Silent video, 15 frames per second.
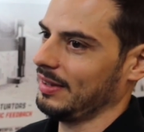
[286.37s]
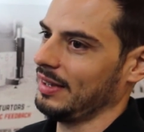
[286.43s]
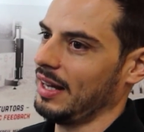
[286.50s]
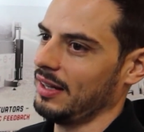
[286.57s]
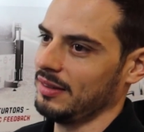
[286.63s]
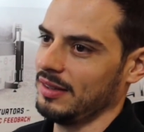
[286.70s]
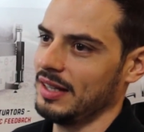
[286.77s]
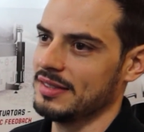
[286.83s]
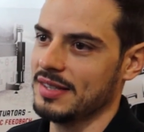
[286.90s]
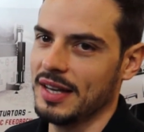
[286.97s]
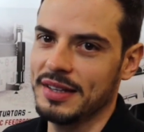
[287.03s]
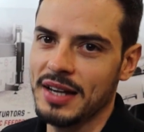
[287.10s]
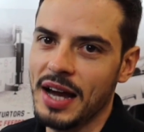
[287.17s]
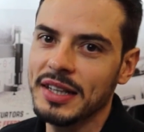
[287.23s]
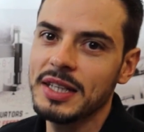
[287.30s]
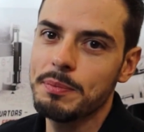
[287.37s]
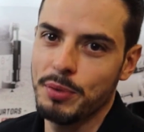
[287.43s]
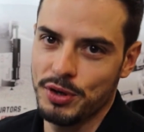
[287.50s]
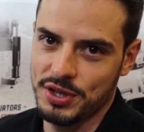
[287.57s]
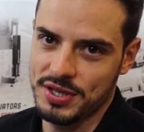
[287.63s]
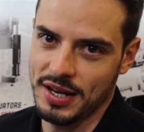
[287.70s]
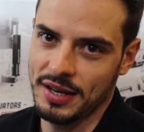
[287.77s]
like, let's say
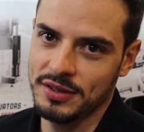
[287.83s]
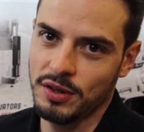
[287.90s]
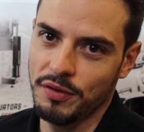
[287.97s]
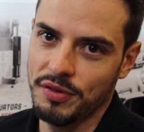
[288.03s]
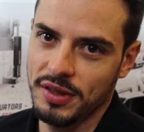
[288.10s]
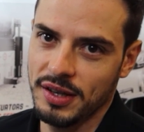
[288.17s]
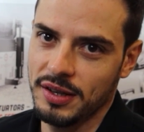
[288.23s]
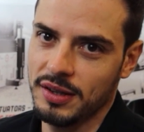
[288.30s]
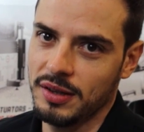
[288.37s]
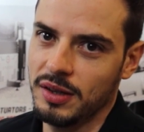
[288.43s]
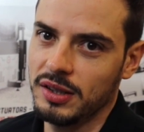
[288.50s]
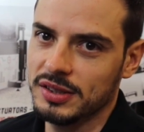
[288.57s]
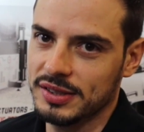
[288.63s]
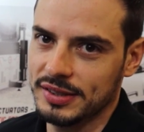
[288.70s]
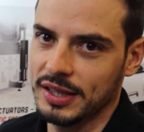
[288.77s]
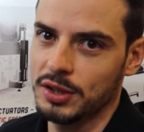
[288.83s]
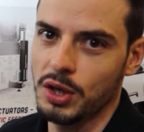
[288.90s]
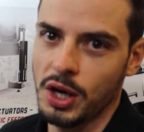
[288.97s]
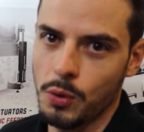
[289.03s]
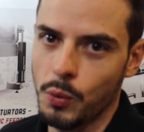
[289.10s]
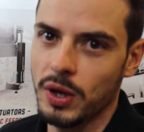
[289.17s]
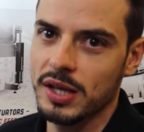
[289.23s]
90% of the
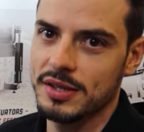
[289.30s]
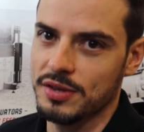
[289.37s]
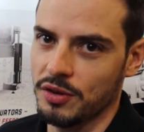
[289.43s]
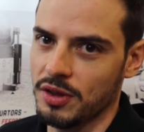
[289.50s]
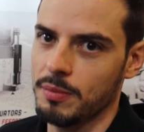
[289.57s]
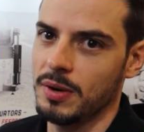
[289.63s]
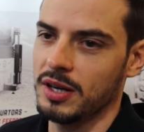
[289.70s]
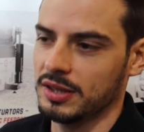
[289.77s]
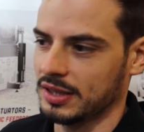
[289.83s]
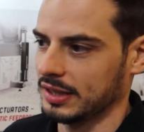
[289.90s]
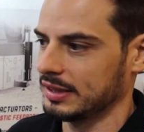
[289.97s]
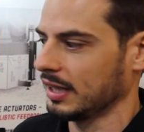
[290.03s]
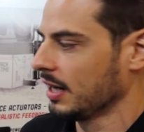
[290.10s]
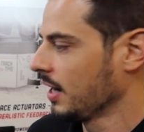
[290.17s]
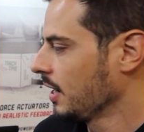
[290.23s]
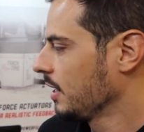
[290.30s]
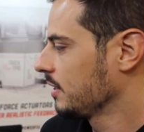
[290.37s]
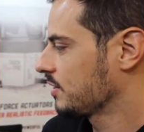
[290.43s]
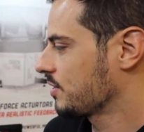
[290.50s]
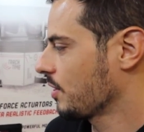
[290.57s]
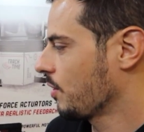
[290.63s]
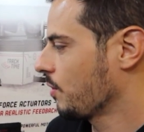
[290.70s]
steering wheels on the market.
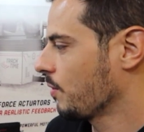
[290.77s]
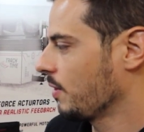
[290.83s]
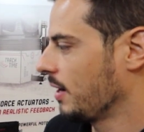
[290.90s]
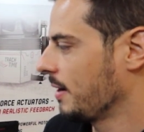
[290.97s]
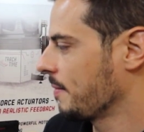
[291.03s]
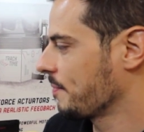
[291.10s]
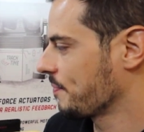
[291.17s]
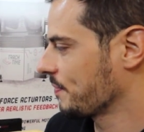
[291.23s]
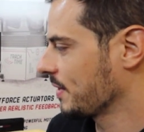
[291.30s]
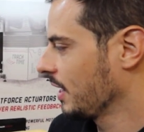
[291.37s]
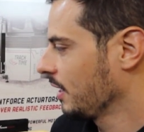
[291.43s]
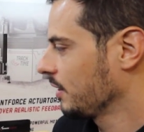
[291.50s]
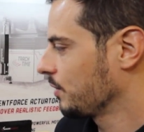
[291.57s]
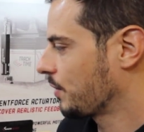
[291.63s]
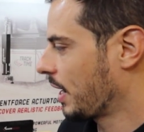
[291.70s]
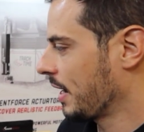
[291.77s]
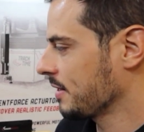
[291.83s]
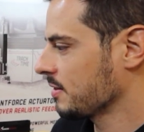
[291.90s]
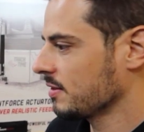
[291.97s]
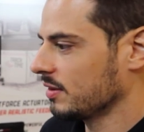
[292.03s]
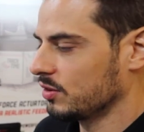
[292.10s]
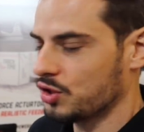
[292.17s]
So you
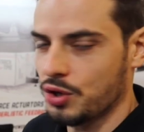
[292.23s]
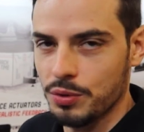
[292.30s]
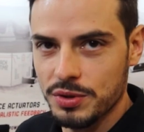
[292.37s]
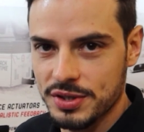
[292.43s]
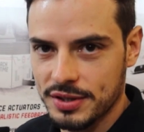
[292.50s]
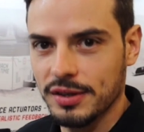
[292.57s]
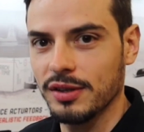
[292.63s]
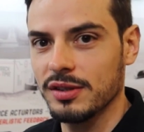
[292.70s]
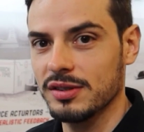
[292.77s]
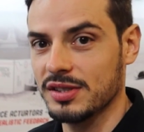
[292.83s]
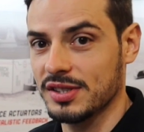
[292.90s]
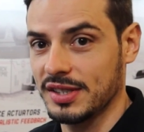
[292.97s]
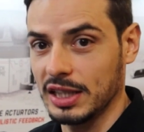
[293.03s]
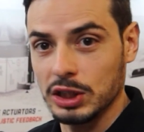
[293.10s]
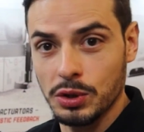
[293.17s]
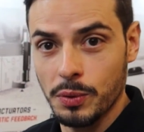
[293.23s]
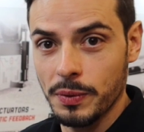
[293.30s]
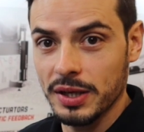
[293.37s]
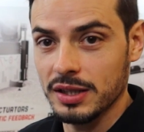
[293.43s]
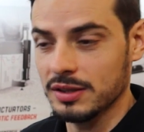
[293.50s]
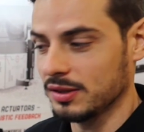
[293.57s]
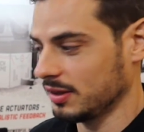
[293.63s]
can choose your steering
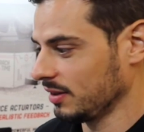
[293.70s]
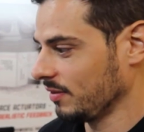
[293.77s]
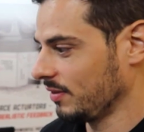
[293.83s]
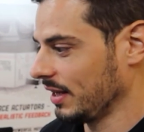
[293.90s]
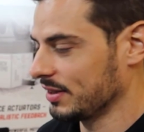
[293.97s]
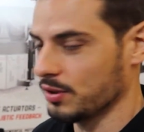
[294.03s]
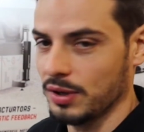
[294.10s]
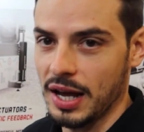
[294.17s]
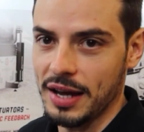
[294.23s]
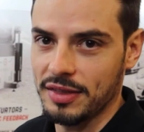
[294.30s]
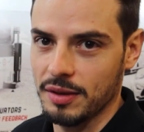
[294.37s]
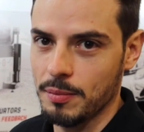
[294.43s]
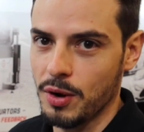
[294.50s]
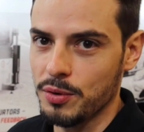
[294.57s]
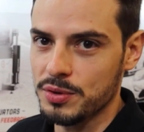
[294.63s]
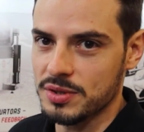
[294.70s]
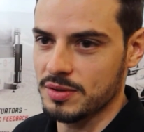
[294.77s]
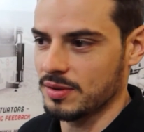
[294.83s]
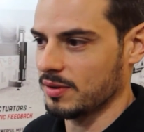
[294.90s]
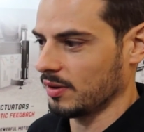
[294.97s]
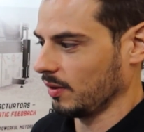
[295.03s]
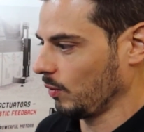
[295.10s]
wheel that you like the most,
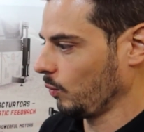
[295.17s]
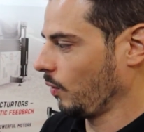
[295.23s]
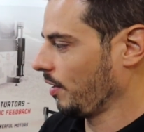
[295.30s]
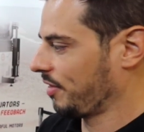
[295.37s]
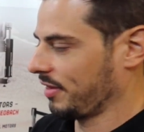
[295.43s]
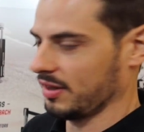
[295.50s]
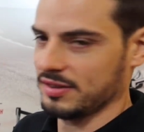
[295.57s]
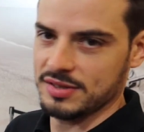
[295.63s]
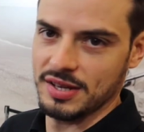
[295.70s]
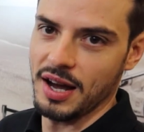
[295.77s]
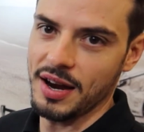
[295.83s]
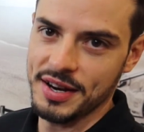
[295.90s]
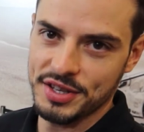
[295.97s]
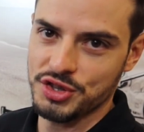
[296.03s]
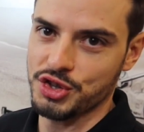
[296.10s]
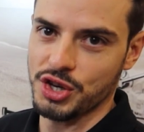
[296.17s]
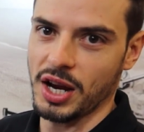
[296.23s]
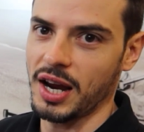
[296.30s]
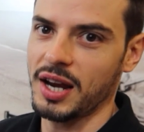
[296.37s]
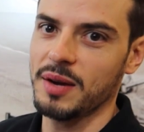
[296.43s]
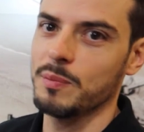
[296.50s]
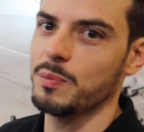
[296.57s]
with size,
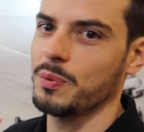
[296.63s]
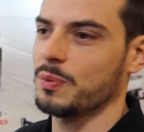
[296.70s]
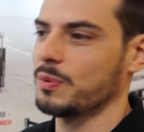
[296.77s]
shape,